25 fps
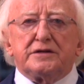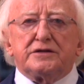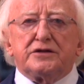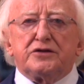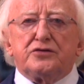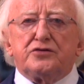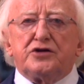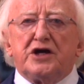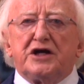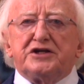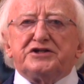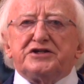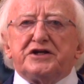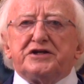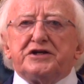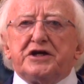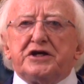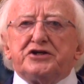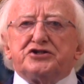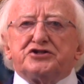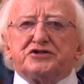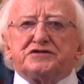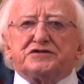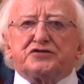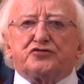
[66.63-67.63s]
The United
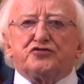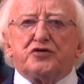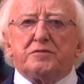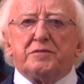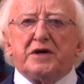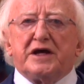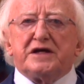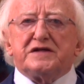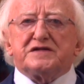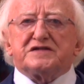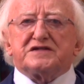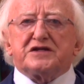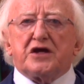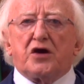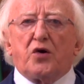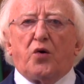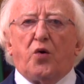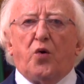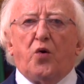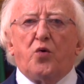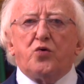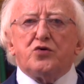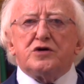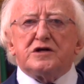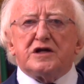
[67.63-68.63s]
Nations remains the
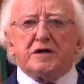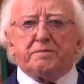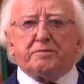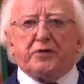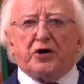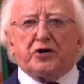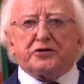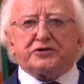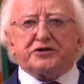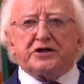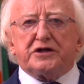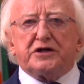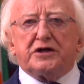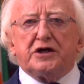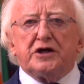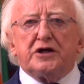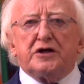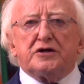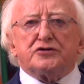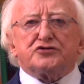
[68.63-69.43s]
only body